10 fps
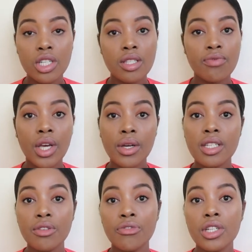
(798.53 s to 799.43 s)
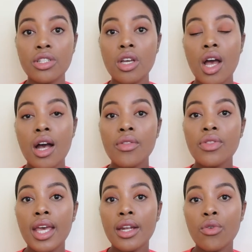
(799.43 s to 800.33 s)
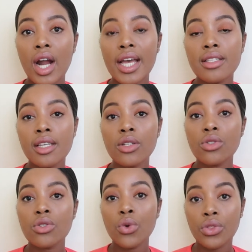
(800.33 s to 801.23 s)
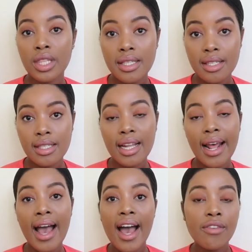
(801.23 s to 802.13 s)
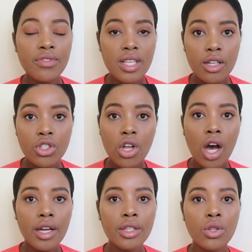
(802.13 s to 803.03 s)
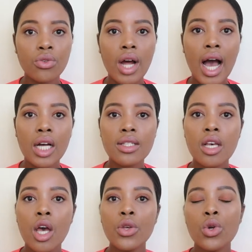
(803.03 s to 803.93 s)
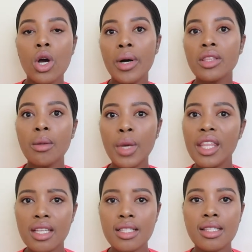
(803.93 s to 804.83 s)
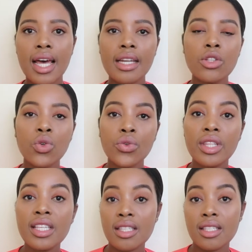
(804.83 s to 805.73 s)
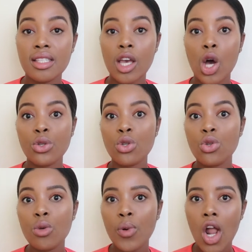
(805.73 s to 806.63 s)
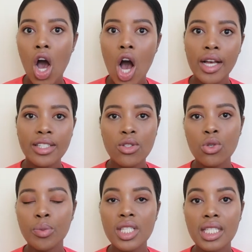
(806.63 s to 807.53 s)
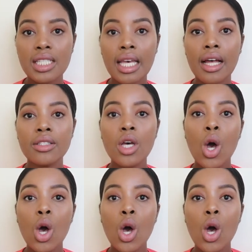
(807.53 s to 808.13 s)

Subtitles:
It's very different than writing your thesis, and I have touched on it throughout, you know, about the methods that in your thesis they are super long and super detailed,